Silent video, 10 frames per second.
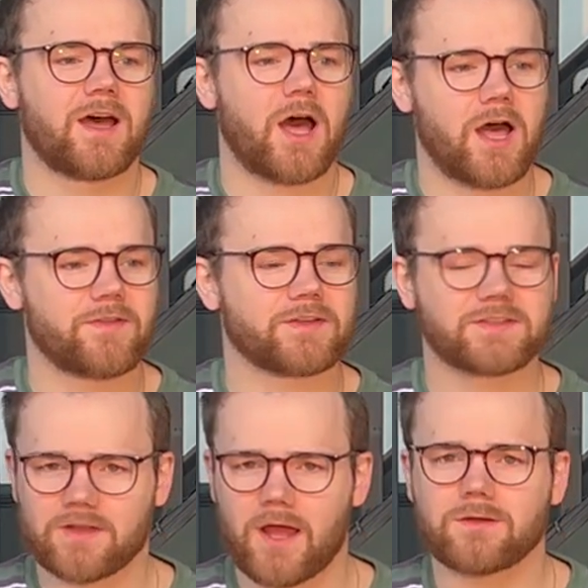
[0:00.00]
other
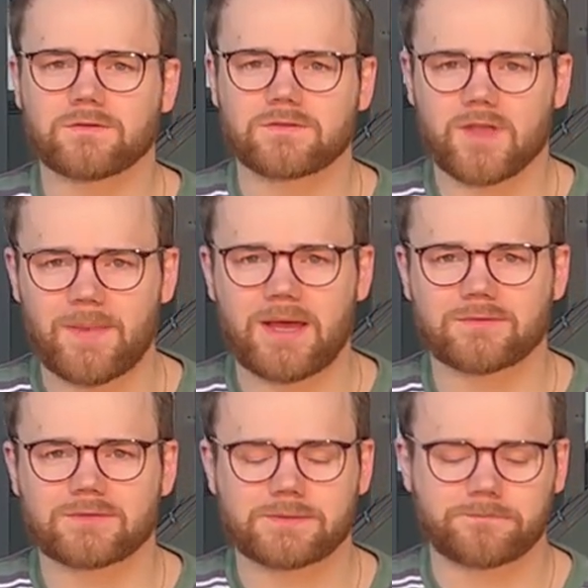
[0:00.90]
styles come
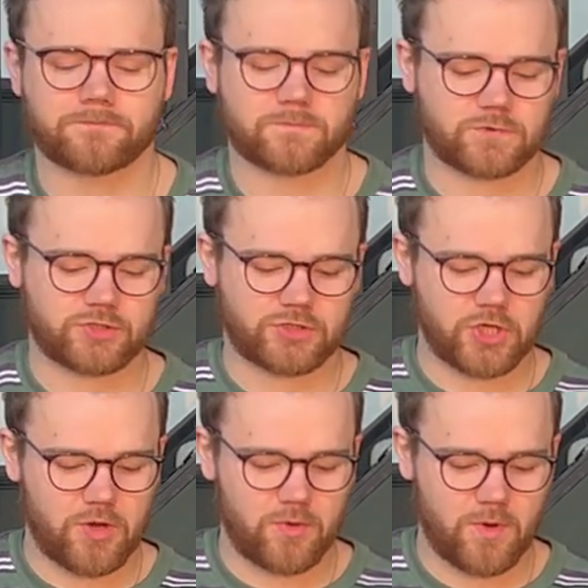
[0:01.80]
out.
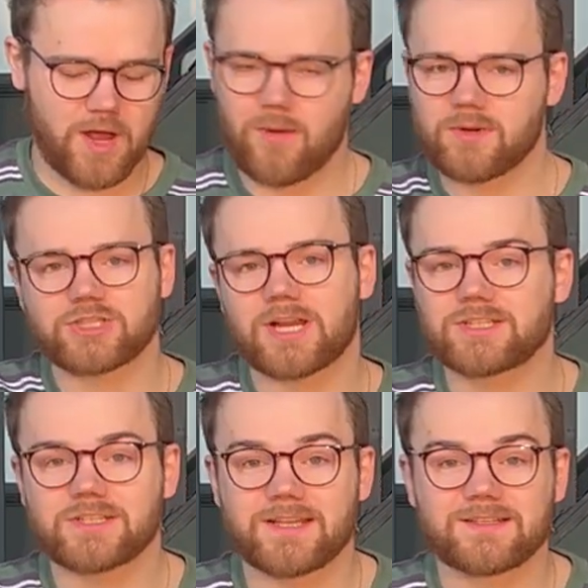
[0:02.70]
So I want to
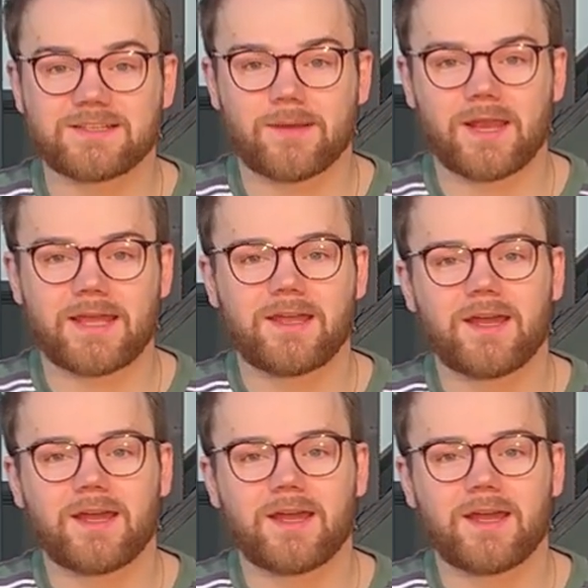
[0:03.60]
challenge the NCAA.